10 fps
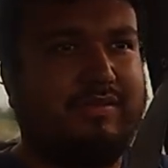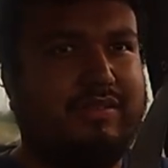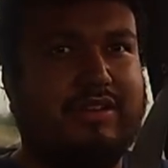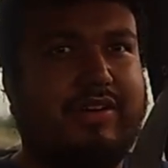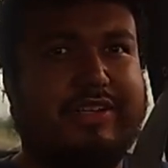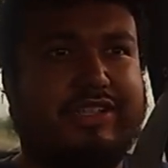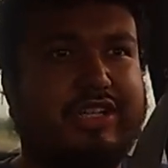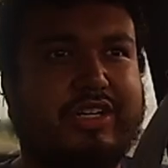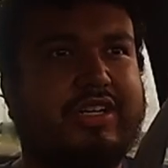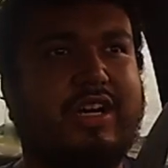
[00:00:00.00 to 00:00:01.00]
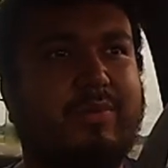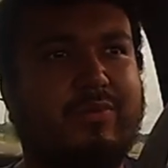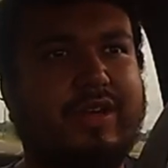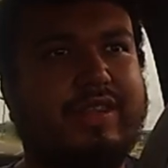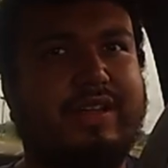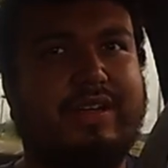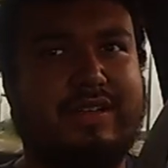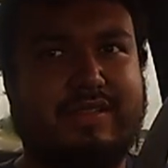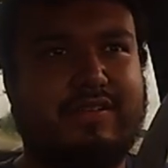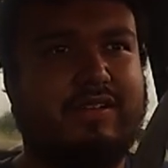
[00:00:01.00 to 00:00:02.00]
you know, it should come with it
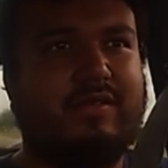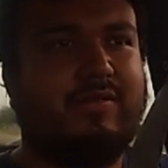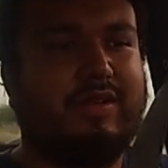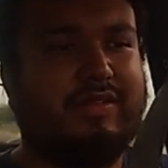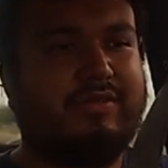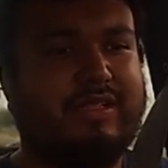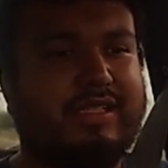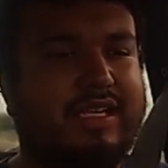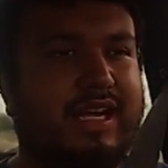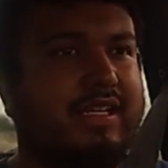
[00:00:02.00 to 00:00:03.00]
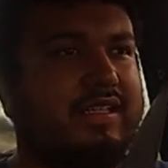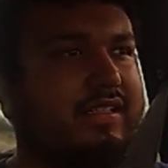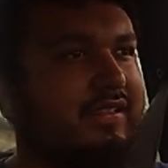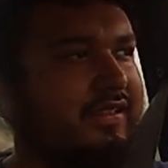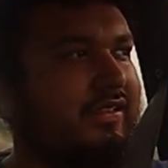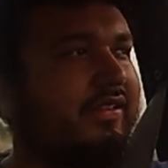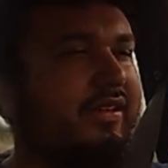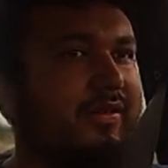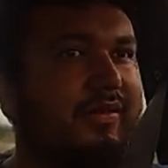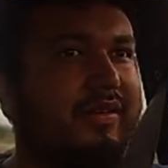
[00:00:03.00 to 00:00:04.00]
because they're the ones who designed it, you
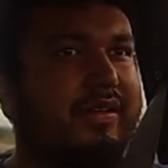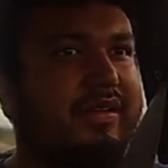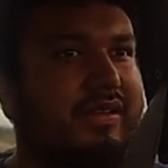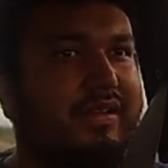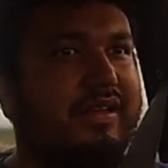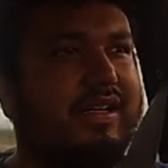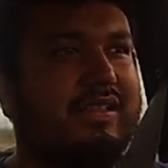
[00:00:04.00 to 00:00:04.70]
know.